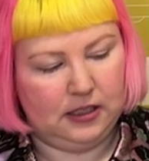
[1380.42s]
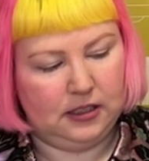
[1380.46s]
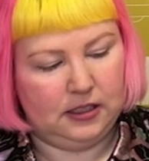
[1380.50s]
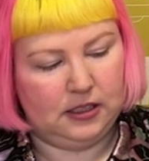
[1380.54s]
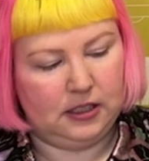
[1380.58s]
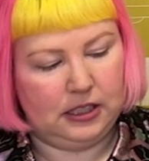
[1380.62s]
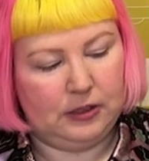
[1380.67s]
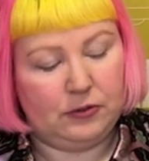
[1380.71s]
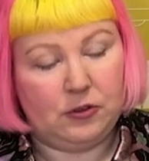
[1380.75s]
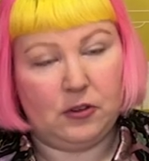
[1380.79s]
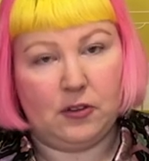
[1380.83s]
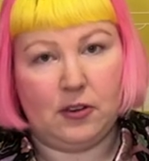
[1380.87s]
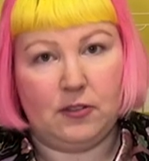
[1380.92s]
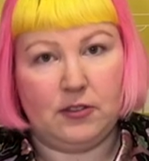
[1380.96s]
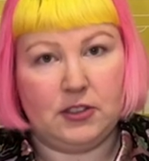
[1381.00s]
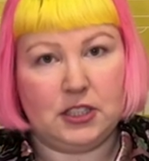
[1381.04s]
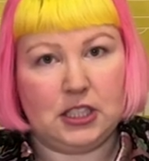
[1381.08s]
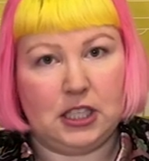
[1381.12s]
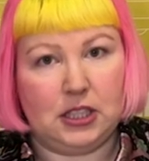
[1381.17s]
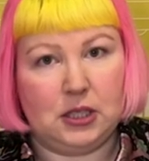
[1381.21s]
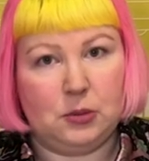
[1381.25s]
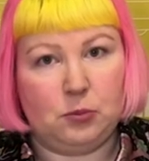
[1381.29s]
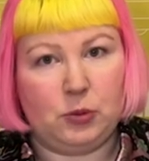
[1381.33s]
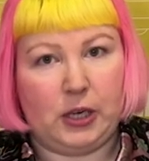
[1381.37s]
if you've ever
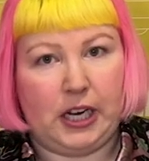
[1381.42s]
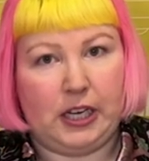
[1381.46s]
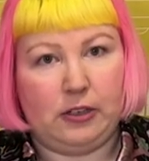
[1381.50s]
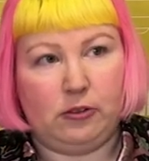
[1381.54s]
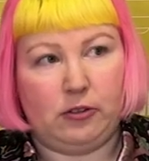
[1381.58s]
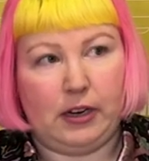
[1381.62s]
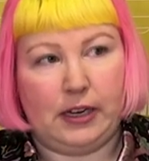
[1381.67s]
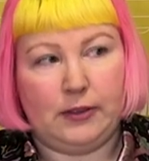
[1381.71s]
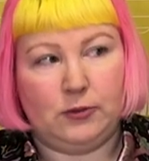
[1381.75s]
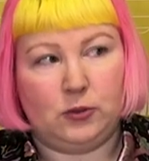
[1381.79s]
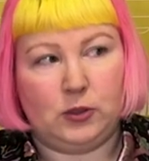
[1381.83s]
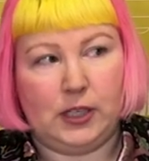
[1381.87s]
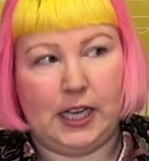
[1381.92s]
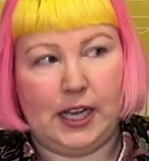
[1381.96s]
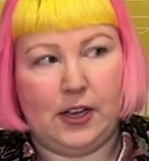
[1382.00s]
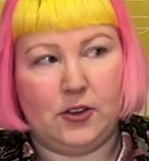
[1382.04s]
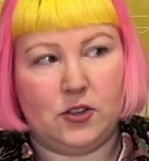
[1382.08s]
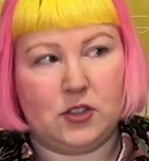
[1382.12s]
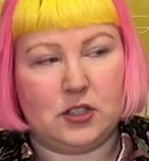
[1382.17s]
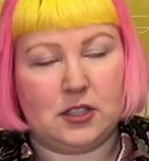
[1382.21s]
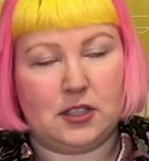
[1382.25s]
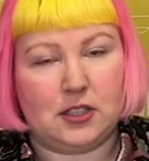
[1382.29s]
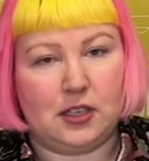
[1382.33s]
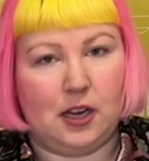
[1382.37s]
done the brand Grateful
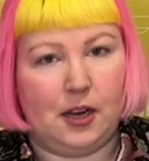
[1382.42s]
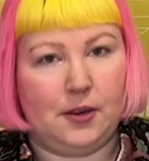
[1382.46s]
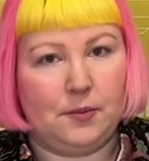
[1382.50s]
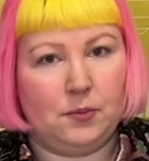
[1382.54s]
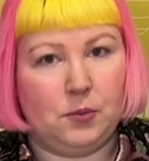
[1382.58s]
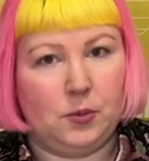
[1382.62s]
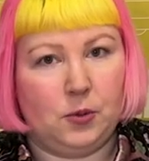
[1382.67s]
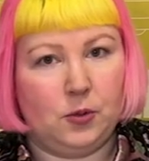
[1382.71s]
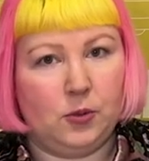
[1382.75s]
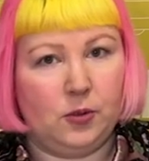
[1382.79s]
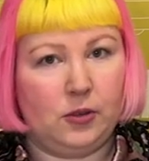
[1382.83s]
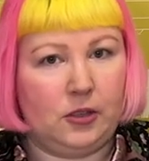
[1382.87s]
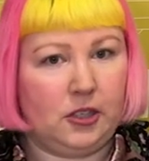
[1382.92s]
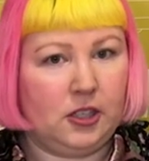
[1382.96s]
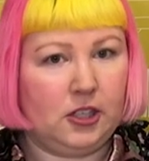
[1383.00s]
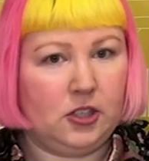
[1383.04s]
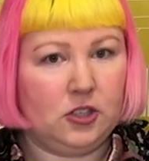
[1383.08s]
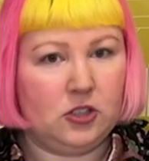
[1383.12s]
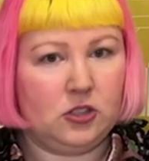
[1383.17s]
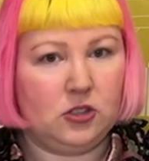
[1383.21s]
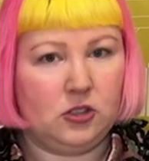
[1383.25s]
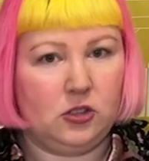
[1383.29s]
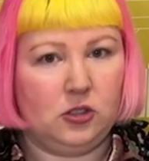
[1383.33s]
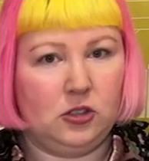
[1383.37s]
House, I'm pretty
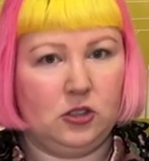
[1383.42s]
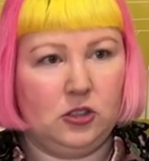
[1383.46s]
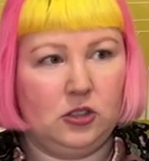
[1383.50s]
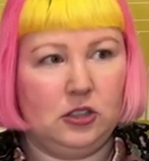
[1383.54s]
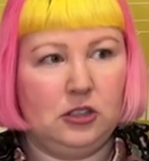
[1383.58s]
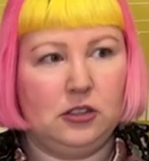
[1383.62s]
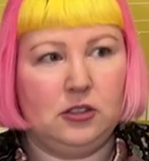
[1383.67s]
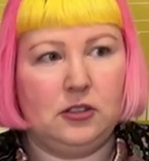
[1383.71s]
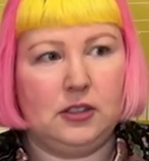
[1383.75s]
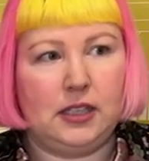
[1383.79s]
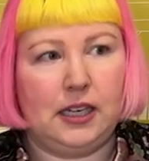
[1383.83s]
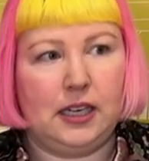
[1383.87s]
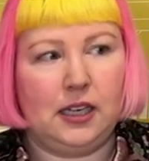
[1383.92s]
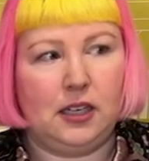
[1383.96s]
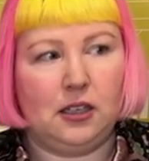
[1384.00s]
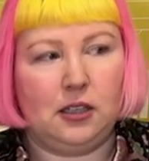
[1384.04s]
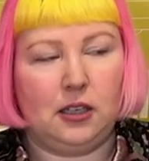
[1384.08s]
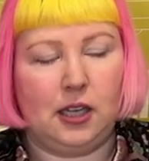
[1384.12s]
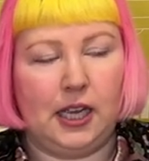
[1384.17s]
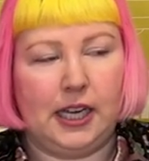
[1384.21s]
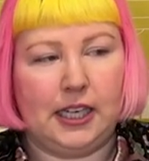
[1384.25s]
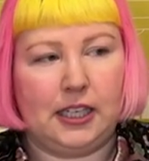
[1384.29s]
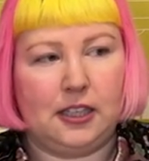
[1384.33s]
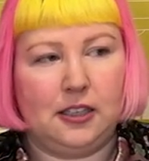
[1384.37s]
sure they're
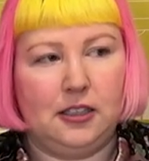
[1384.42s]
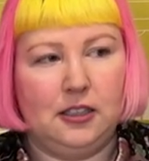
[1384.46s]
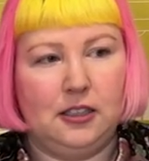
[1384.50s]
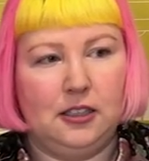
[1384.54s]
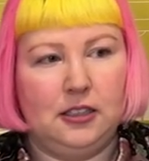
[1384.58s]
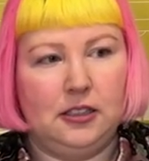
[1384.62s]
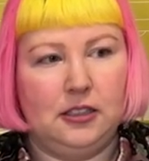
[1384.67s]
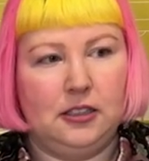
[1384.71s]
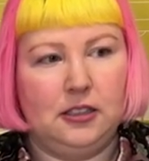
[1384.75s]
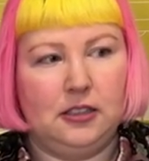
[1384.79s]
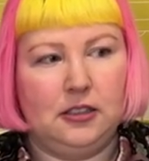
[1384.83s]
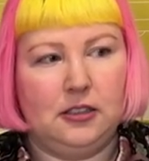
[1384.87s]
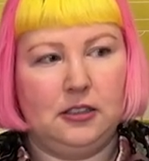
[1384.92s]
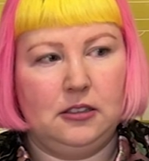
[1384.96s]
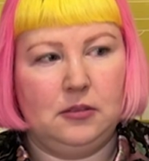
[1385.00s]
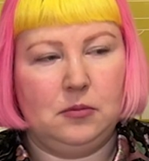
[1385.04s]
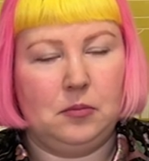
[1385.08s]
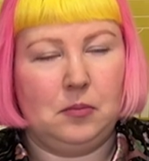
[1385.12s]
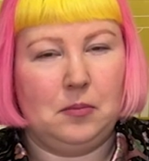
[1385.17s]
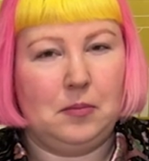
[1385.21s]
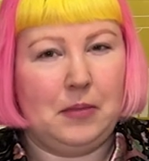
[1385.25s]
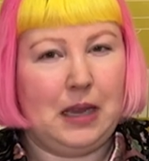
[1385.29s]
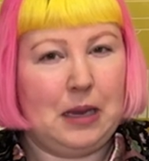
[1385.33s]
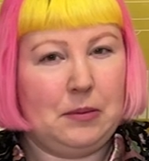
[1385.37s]
like
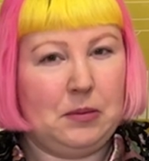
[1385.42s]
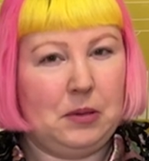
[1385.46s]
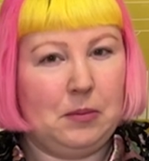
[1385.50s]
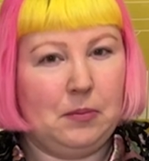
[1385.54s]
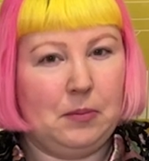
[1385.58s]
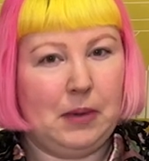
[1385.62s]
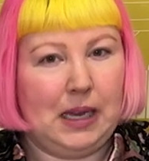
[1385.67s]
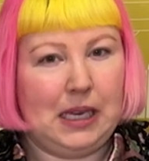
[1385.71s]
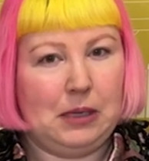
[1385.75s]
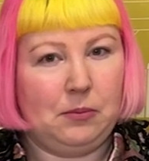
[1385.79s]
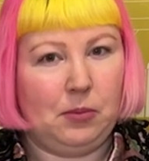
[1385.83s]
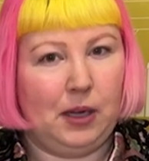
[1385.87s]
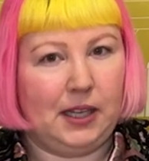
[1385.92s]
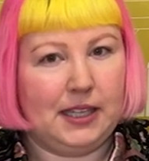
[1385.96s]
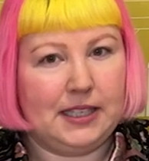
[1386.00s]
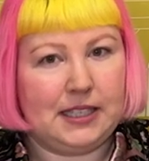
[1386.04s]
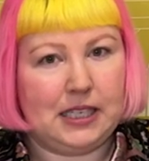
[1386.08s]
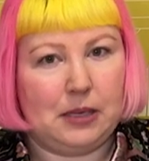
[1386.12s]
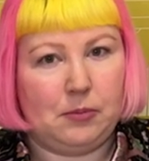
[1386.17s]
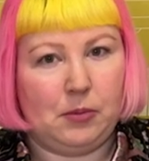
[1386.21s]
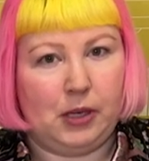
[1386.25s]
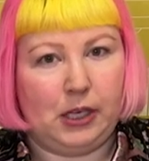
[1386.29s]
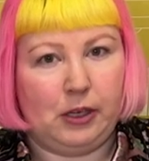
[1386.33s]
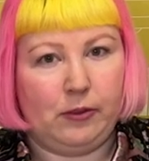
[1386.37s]
maybe made by the
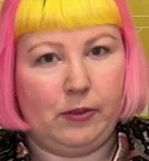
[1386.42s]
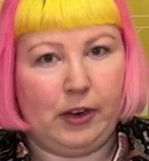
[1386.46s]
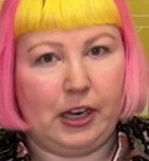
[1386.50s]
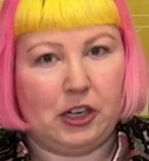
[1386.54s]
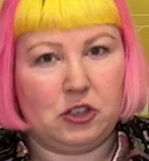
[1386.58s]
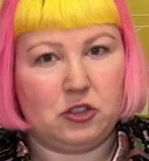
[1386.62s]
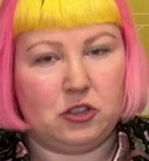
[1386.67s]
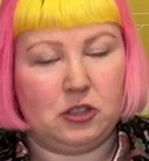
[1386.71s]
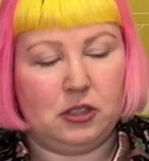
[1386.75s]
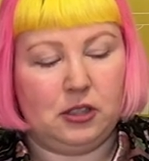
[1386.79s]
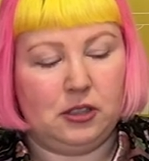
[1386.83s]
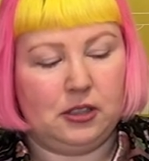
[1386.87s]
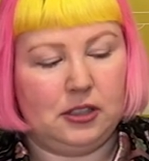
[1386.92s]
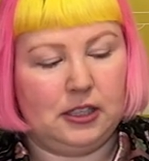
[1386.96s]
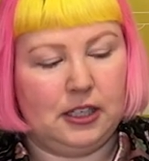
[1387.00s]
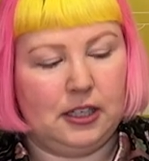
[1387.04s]
same manufacturer.